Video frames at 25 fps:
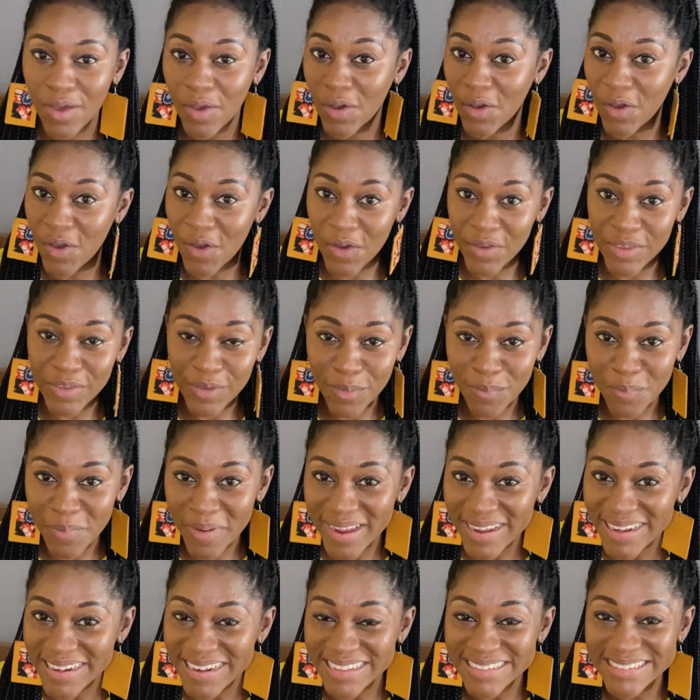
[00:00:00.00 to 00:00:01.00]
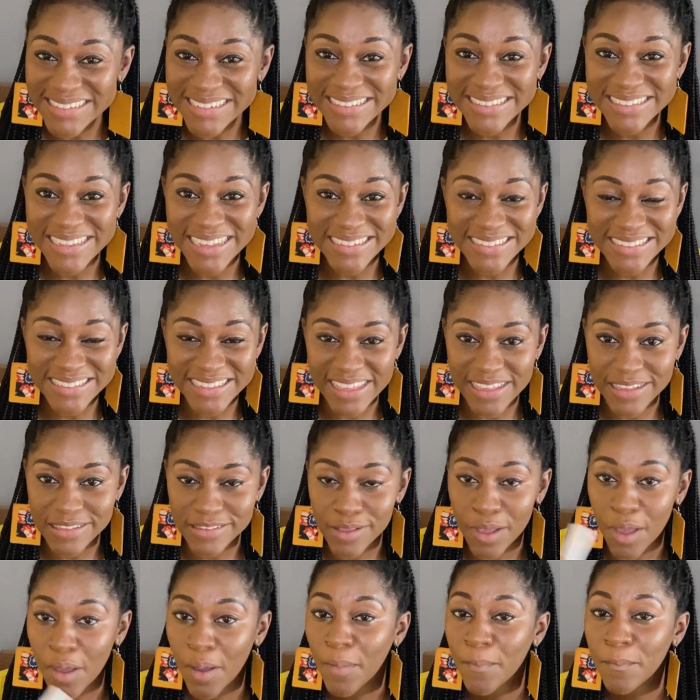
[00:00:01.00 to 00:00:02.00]
on your pregnancy test kit,
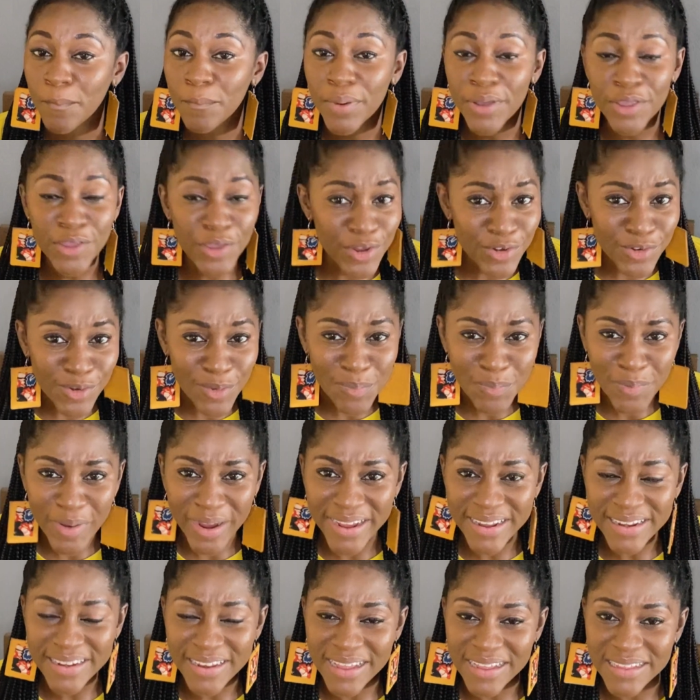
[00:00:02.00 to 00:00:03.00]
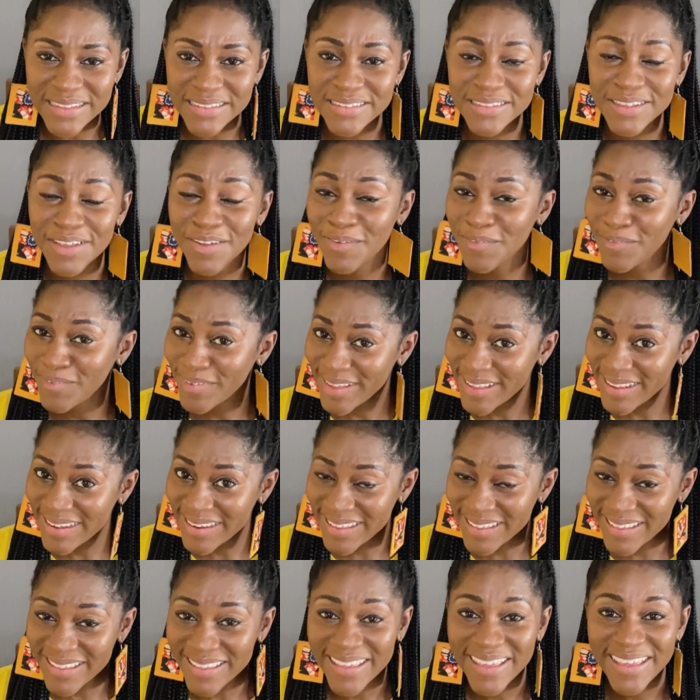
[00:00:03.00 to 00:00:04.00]
but you're not pregnant?
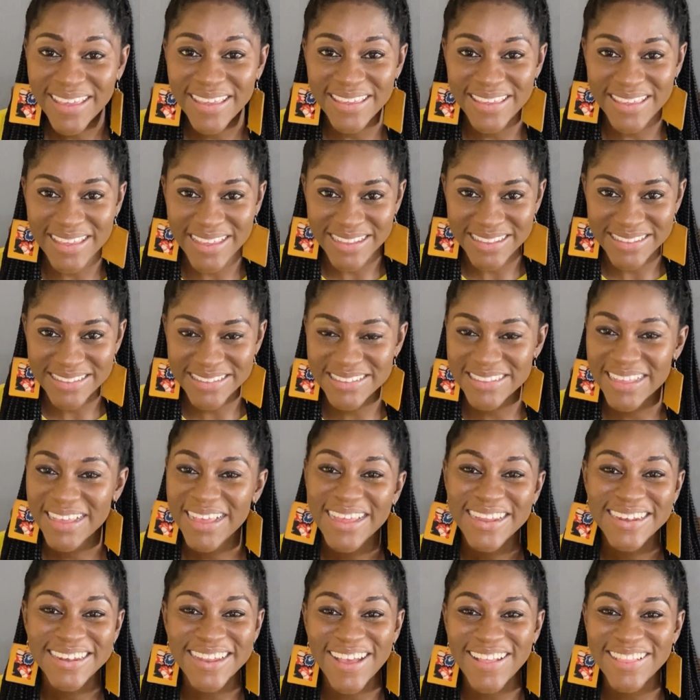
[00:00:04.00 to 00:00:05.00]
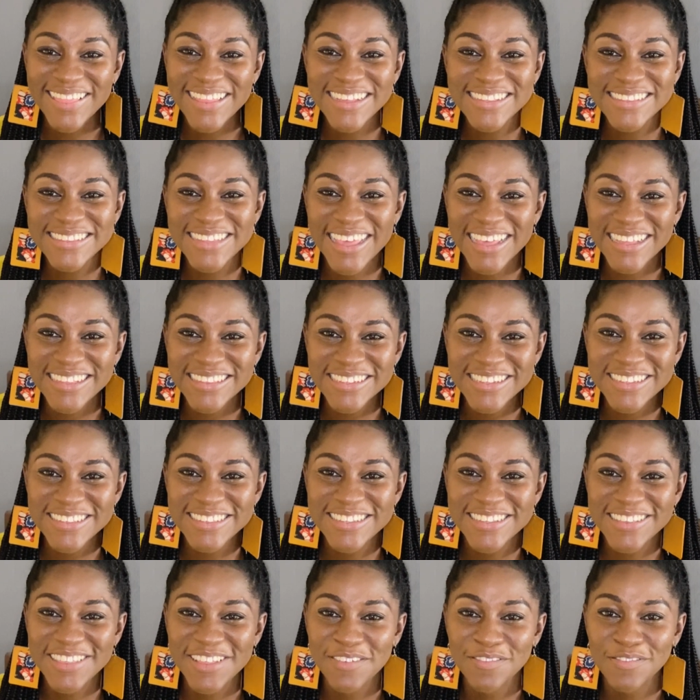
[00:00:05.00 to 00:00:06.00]
Really? Yes. Now let's get
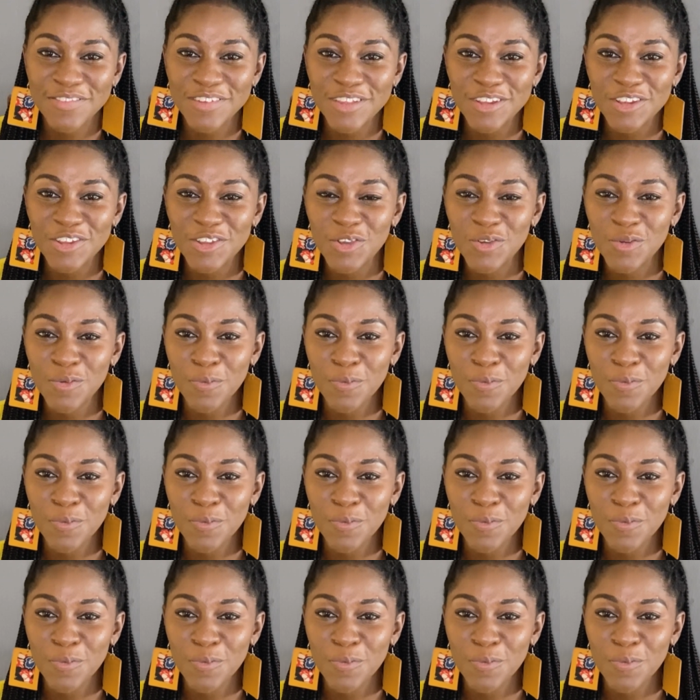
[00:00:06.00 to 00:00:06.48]
into the video.